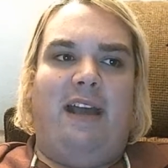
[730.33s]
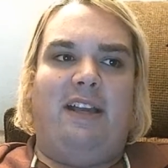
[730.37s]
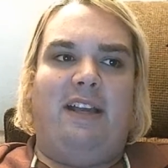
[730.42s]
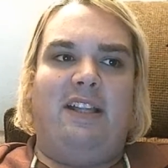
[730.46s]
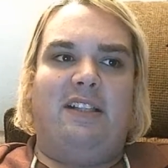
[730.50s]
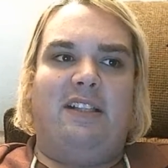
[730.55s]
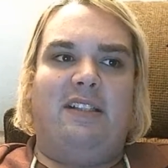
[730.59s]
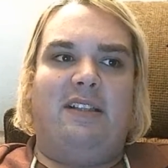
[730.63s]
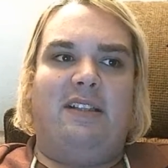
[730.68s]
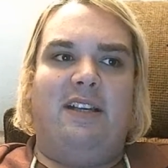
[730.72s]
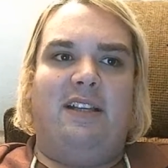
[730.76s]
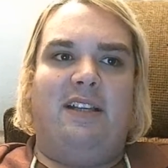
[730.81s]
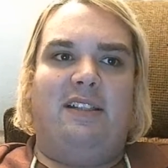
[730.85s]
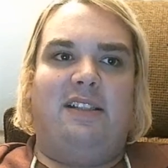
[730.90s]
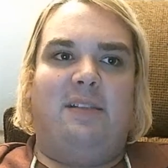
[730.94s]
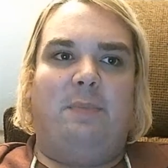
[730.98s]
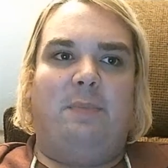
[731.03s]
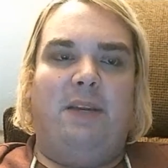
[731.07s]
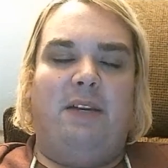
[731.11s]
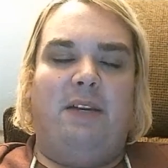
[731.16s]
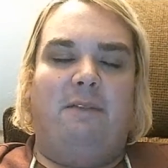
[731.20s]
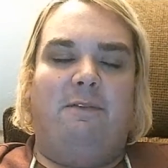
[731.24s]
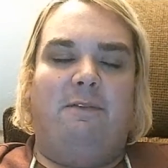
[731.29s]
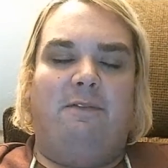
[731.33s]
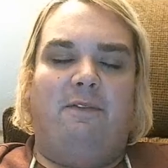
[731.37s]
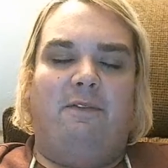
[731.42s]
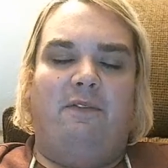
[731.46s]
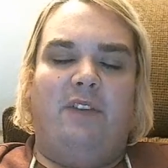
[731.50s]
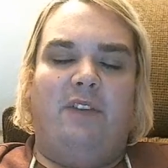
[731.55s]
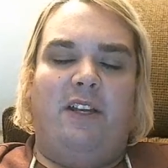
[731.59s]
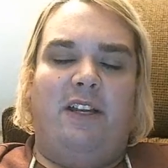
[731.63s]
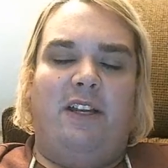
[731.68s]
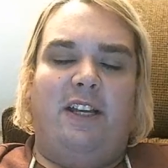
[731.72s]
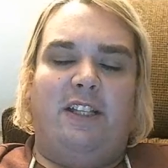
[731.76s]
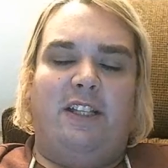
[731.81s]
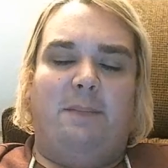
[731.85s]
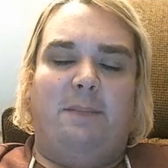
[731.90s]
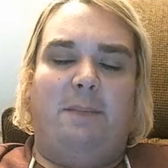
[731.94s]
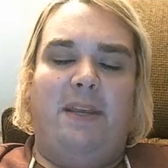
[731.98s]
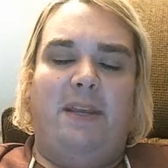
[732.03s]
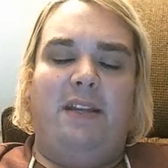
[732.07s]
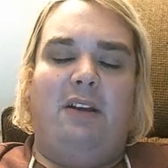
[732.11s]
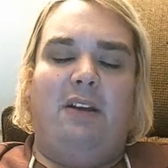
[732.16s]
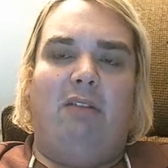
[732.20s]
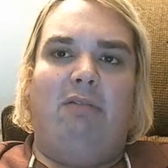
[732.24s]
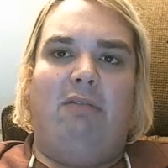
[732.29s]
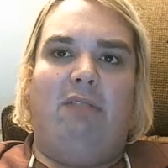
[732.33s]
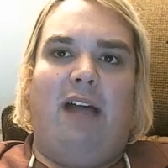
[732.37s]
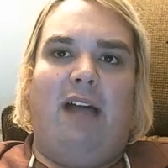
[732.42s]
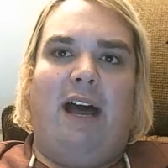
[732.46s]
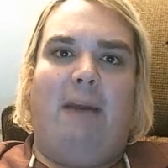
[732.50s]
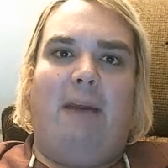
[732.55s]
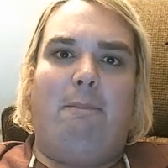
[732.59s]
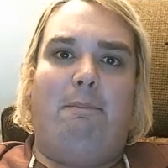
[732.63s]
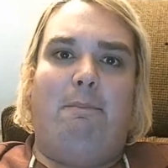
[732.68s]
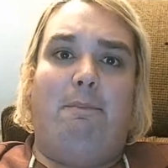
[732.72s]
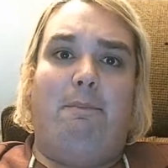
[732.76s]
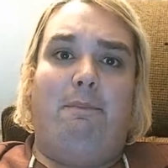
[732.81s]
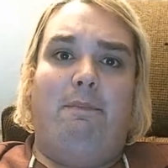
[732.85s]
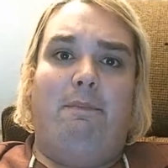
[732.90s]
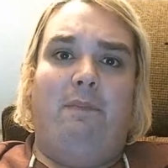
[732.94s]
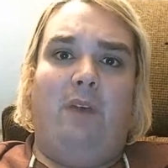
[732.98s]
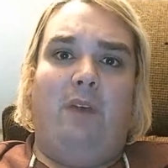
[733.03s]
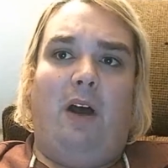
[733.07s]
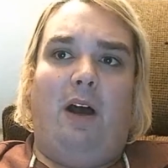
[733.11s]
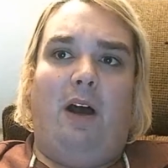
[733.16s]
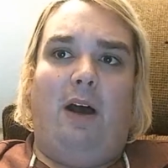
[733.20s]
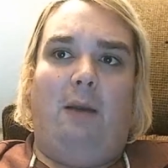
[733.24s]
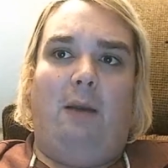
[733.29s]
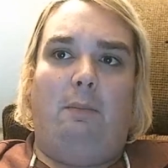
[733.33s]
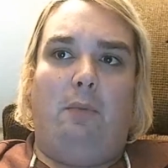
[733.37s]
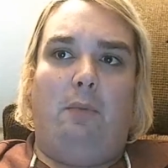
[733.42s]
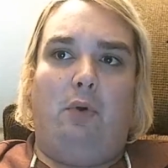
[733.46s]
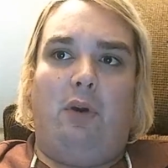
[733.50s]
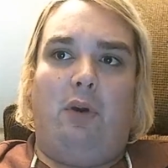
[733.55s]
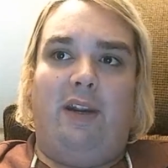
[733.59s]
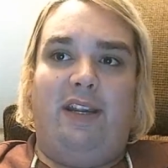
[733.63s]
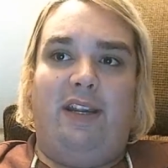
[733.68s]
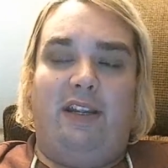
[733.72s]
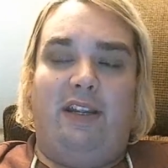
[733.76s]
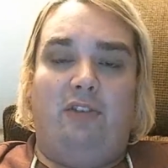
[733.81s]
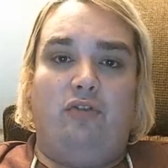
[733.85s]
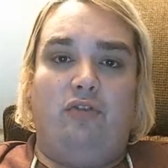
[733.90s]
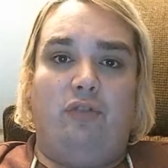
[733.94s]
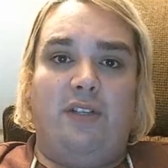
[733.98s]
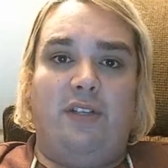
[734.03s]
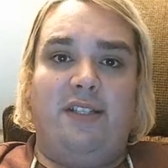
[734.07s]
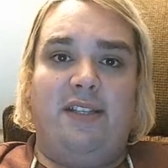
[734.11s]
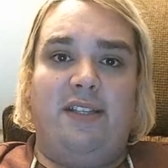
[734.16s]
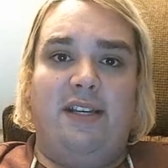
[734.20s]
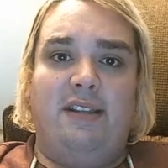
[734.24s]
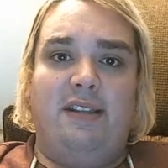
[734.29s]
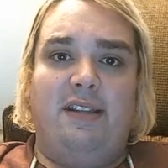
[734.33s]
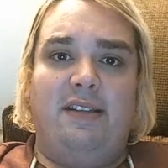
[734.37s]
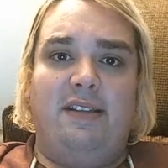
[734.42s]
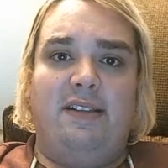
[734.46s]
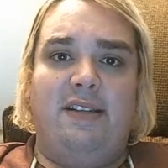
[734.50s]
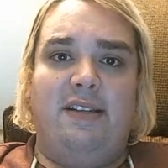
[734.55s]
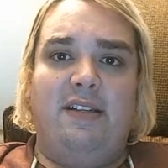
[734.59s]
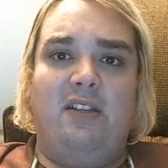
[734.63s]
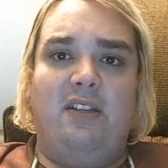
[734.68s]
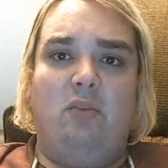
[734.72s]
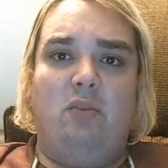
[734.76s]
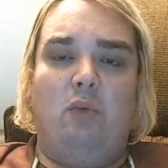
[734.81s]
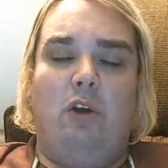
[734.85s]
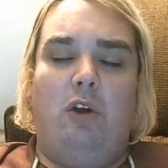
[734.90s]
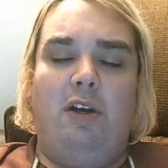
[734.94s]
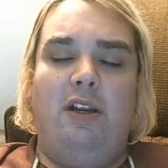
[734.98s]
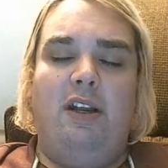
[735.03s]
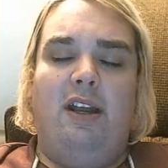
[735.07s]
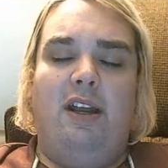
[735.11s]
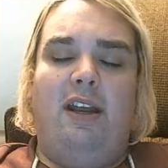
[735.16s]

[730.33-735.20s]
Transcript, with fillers: It's it's been it's been a lot uh, more interesting than season one.